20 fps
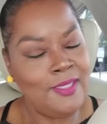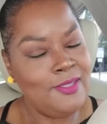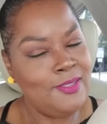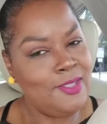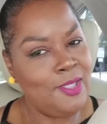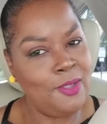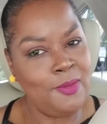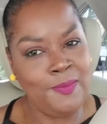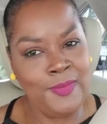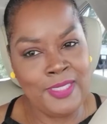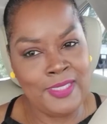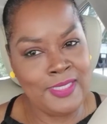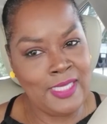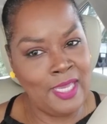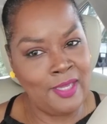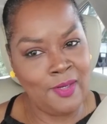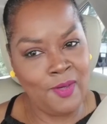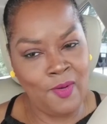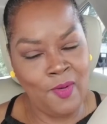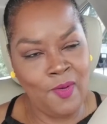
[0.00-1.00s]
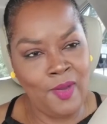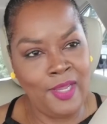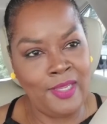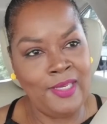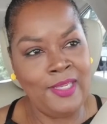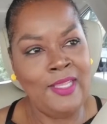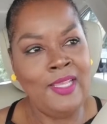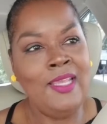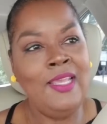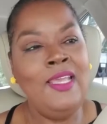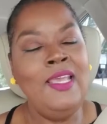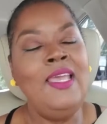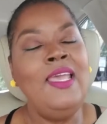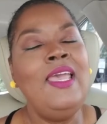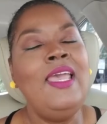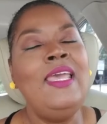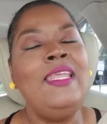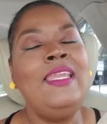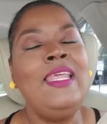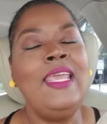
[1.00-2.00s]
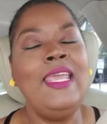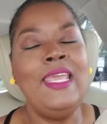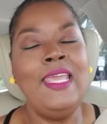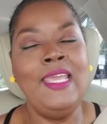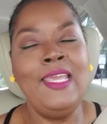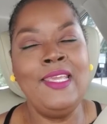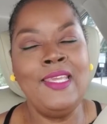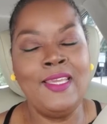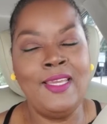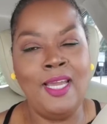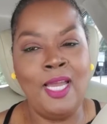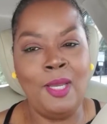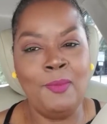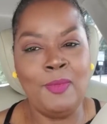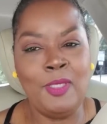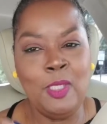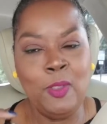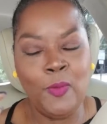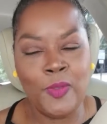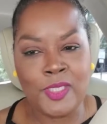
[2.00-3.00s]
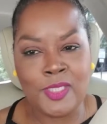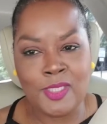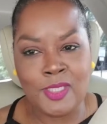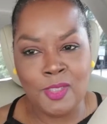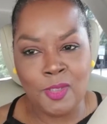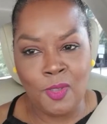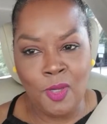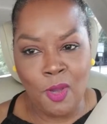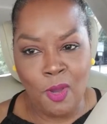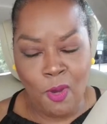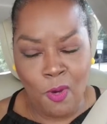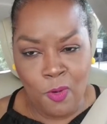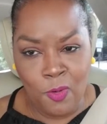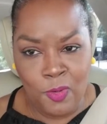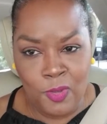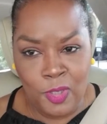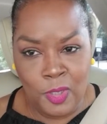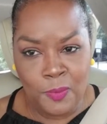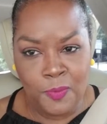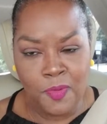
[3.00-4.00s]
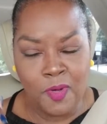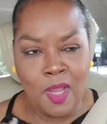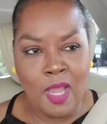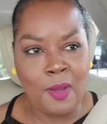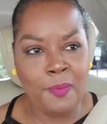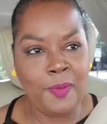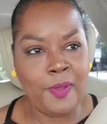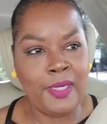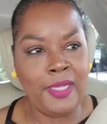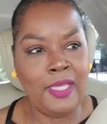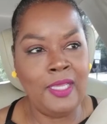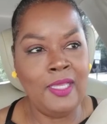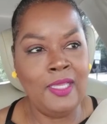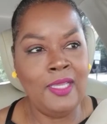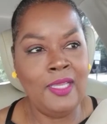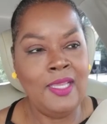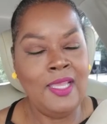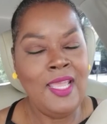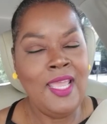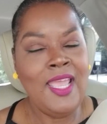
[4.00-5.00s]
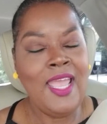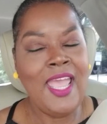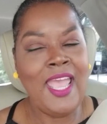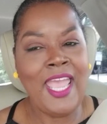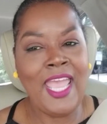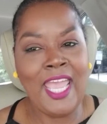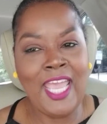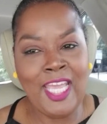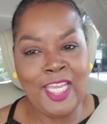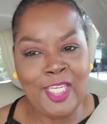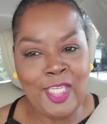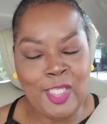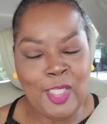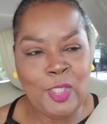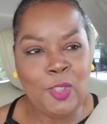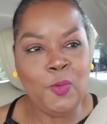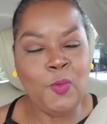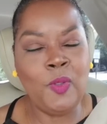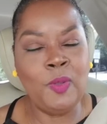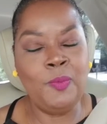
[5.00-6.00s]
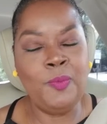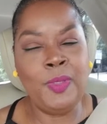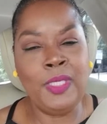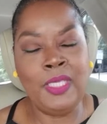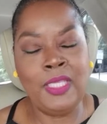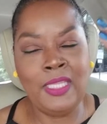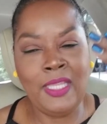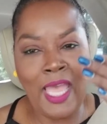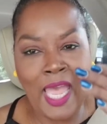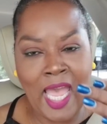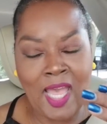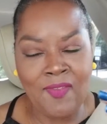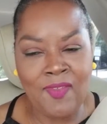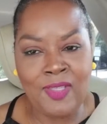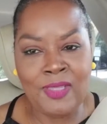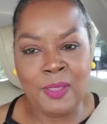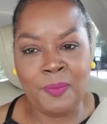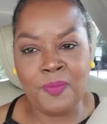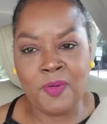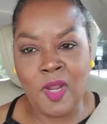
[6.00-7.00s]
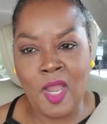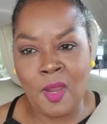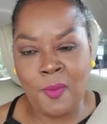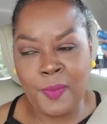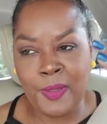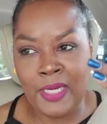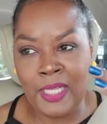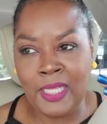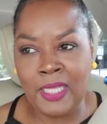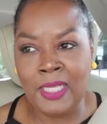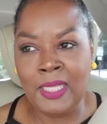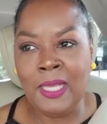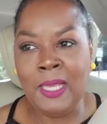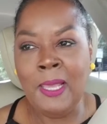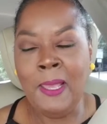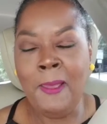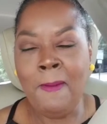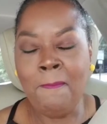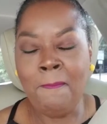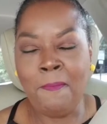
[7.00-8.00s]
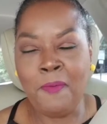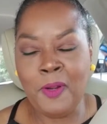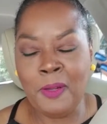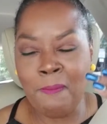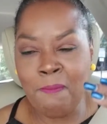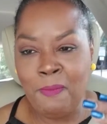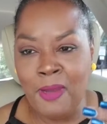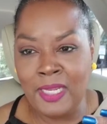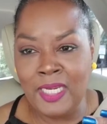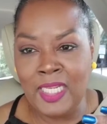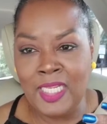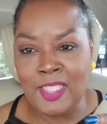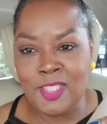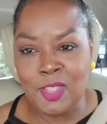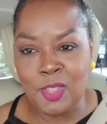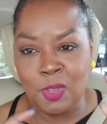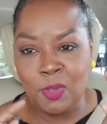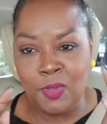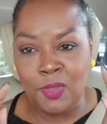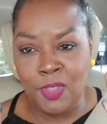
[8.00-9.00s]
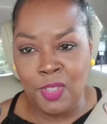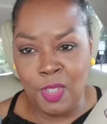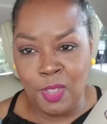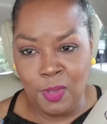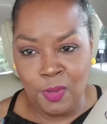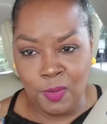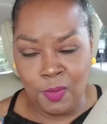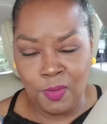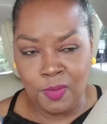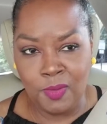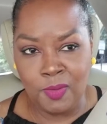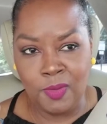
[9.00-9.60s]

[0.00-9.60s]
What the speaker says: Don't miss out on an income. You will still own your property, and you will be having the property bring money to you.